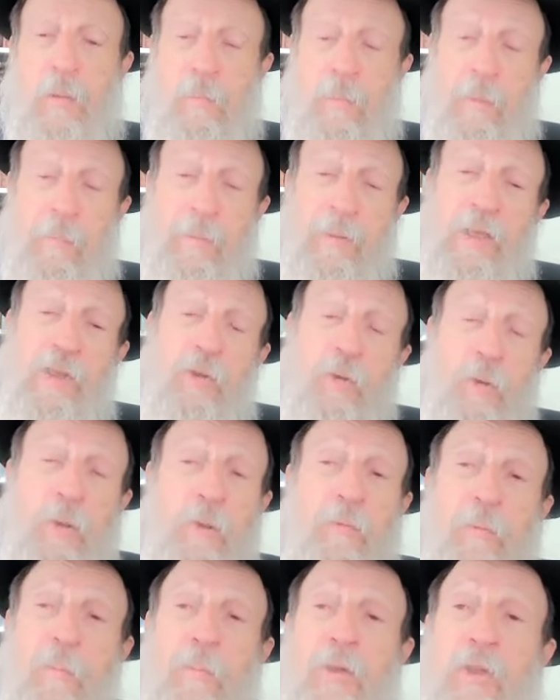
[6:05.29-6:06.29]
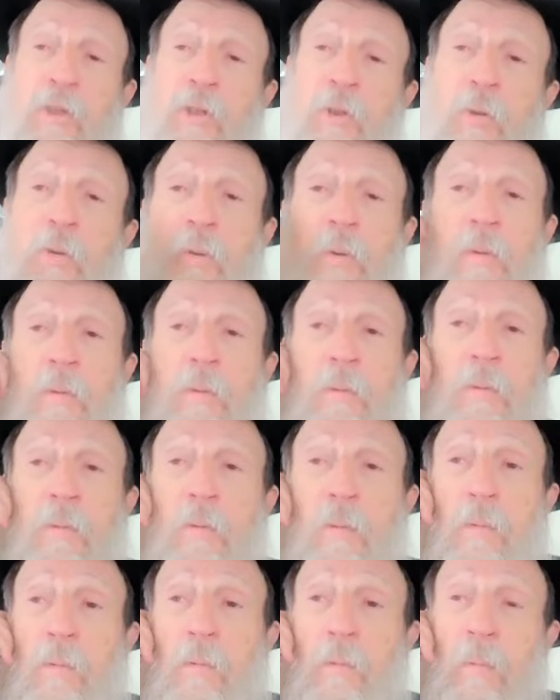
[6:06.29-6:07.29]
Maybe they stole it from a Jew.
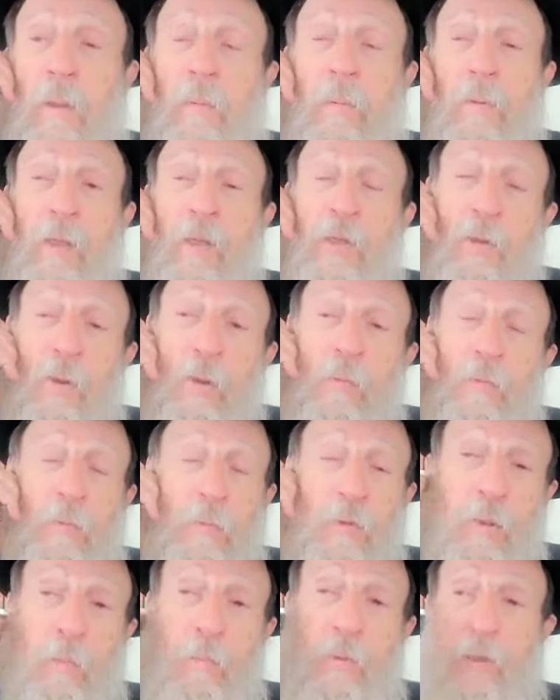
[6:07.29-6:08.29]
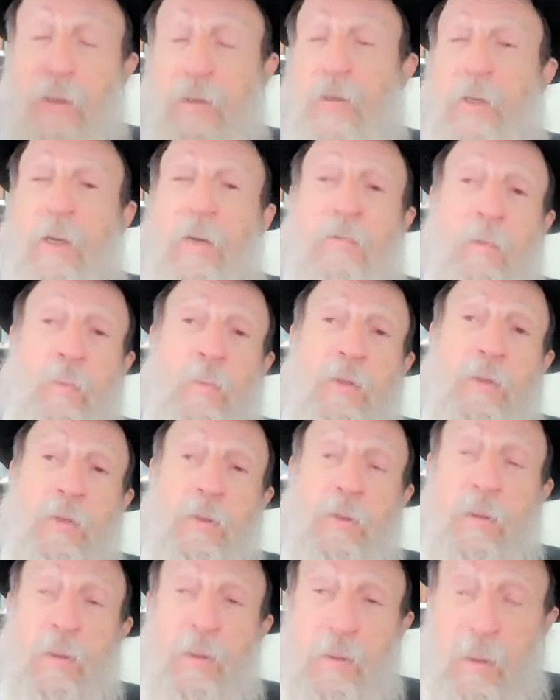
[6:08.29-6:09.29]
Maybe they stole it from somebody else. You have to
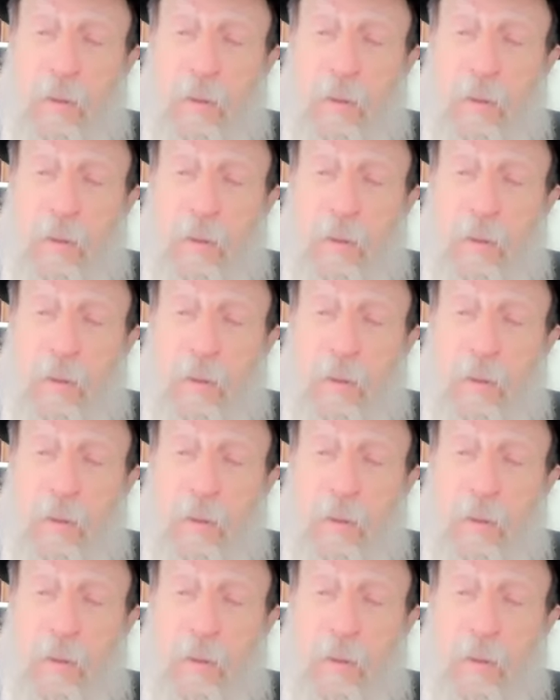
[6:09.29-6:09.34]
return it.